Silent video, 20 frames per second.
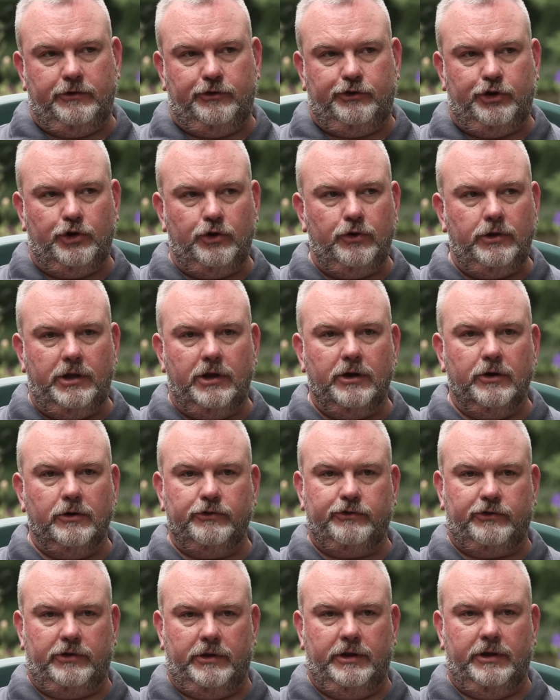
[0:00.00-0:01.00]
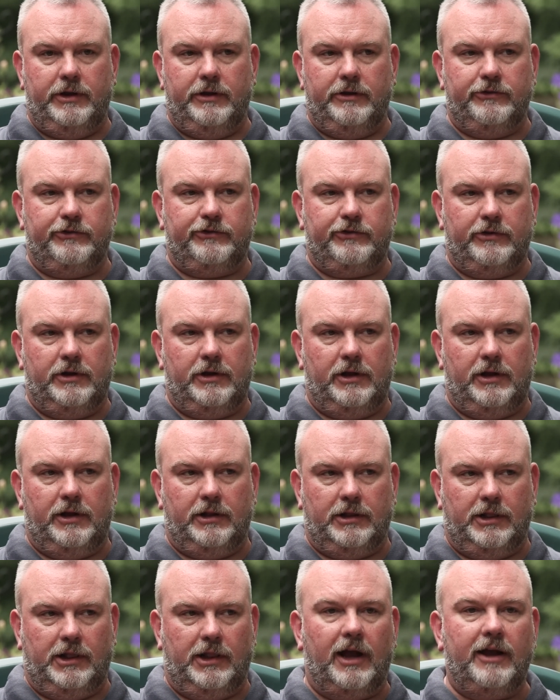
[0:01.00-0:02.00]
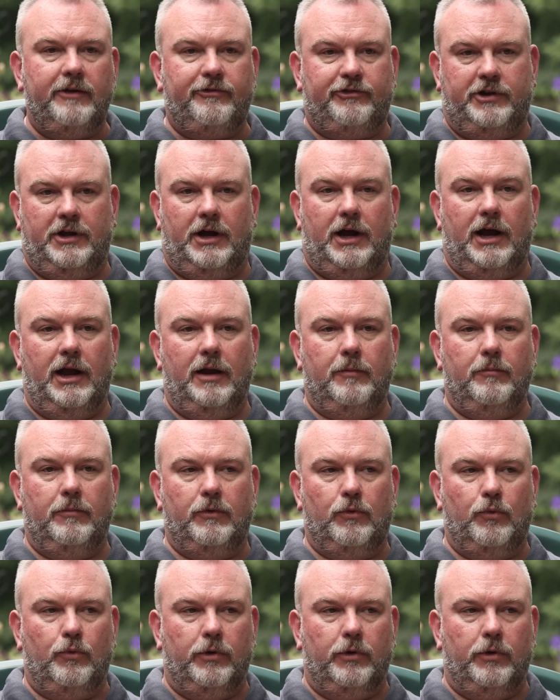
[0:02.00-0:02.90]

2 years is a lifetime